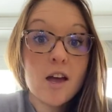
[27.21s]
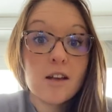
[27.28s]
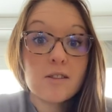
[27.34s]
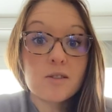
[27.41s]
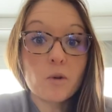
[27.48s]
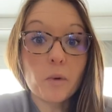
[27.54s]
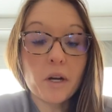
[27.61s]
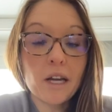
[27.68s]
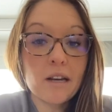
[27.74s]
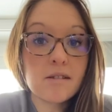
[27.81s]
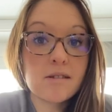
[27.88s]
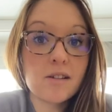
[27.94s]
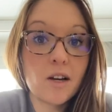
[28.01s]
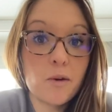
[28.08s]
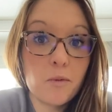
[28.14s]
So we're going to
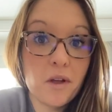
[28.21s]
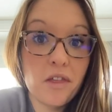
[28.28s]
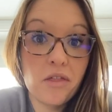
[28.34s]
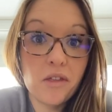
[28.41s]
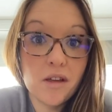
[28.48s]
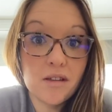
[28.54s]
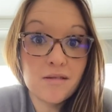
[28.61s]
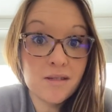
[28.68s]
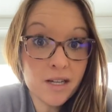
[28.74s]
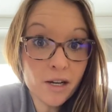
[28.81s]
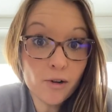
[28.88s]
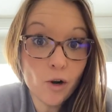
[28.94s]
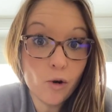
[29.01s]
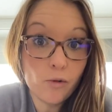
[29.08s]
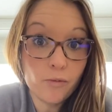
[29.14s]
start with
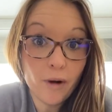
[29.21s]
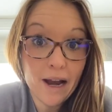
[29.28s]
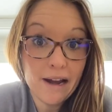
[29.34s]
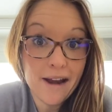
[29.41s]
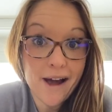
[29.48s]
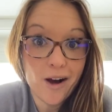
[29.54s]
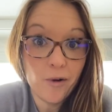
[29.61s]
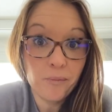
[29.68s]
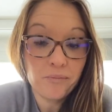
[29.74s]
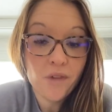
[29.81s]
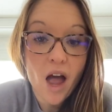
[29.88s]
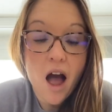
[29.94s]
0 right now.